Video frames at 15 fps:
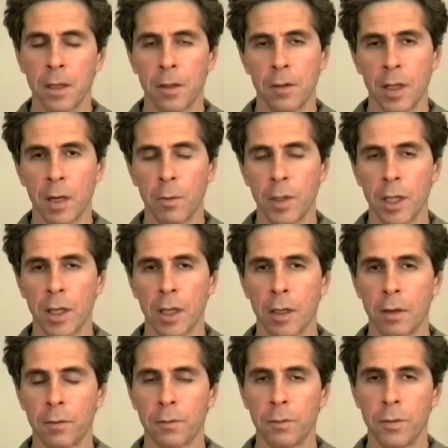that we
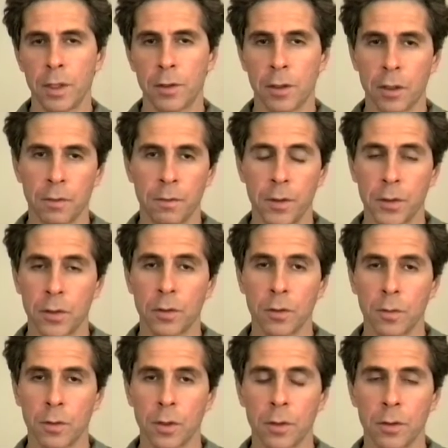have with our
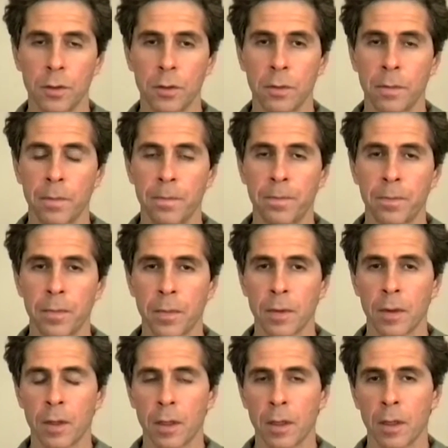physical world
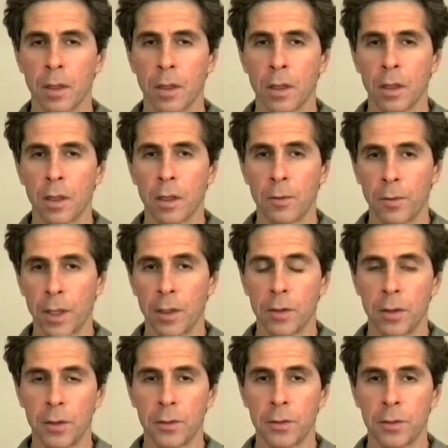around
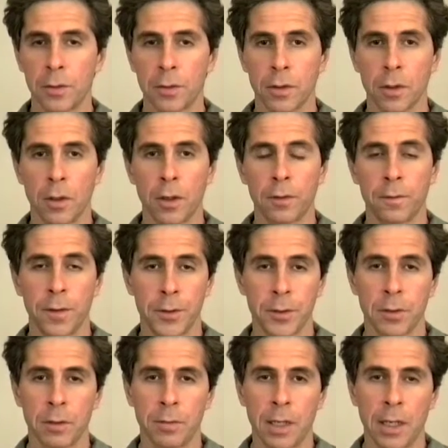us, our
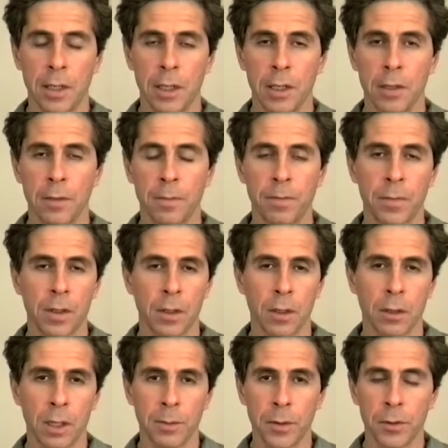physical body,
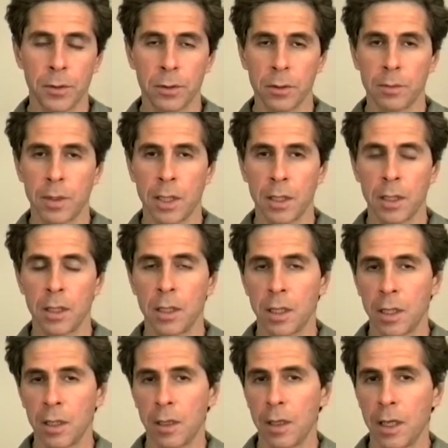our emotional body,
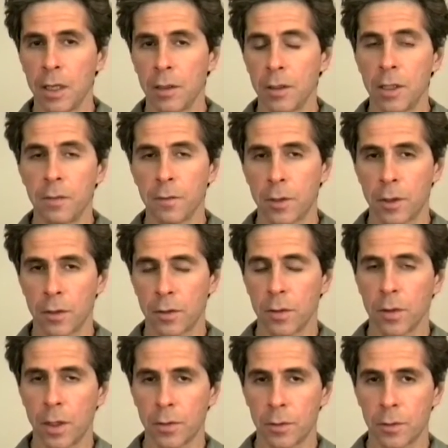and even our
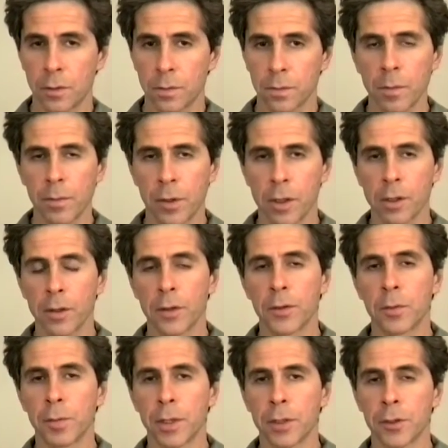thoughts. Part of the
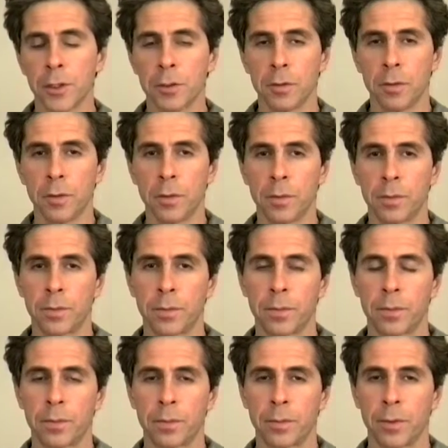spiritual
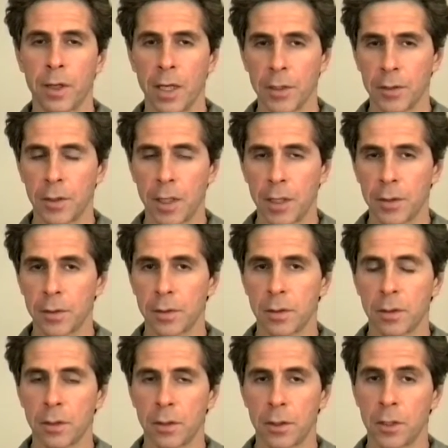
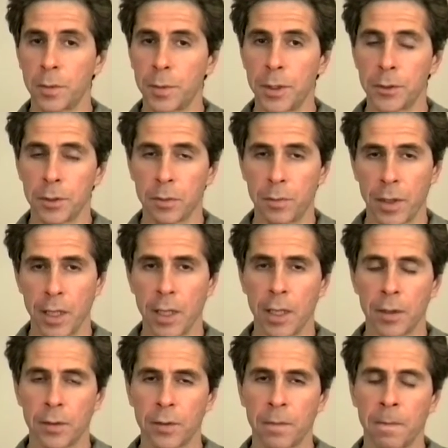process, the spiritual
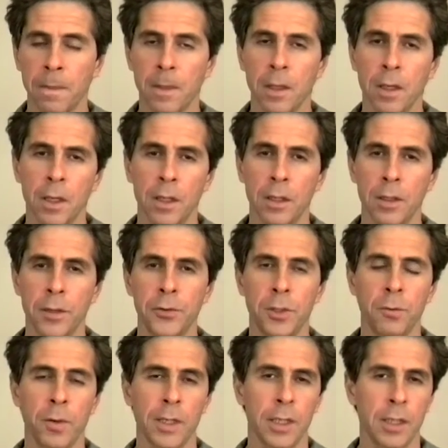path, is to
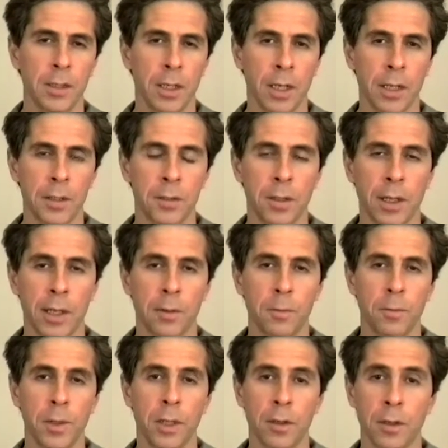recognize that
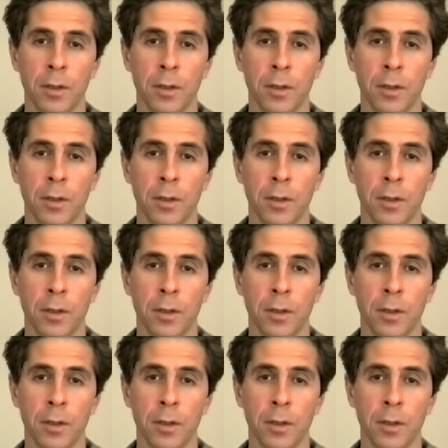we are